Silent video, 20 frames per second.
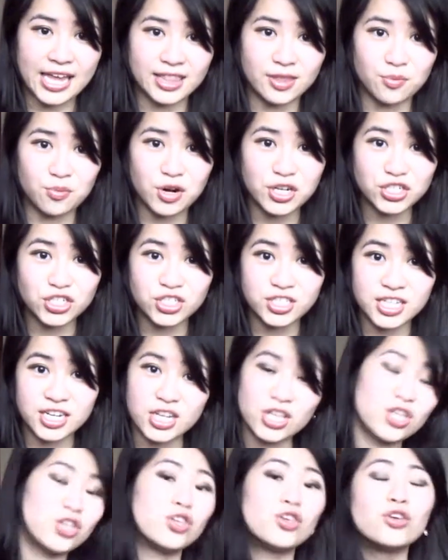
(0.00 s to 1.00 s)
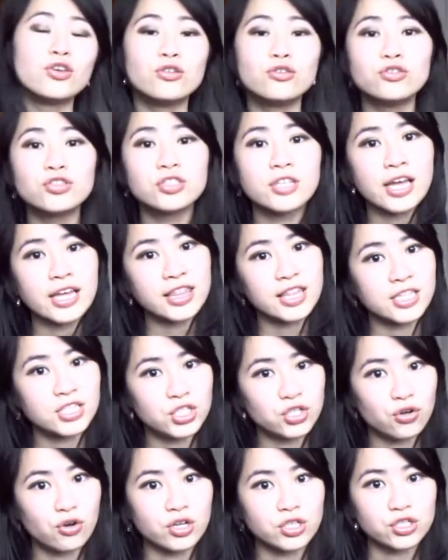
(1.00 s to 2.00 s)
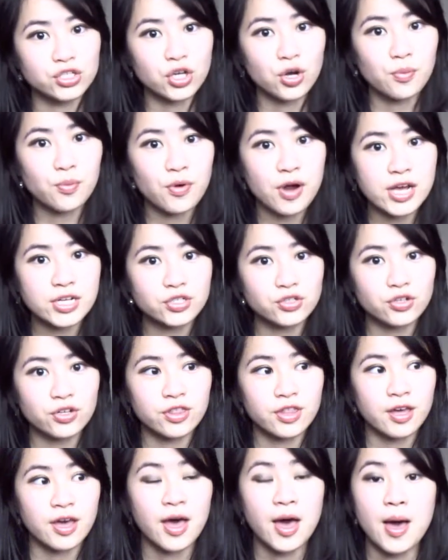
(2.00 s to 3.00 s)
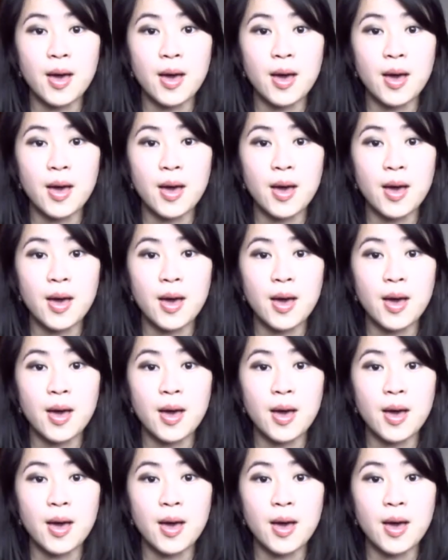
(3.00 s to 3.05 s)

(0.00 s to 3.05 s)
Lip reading: The brush isn't huge like the Dior Show brush or the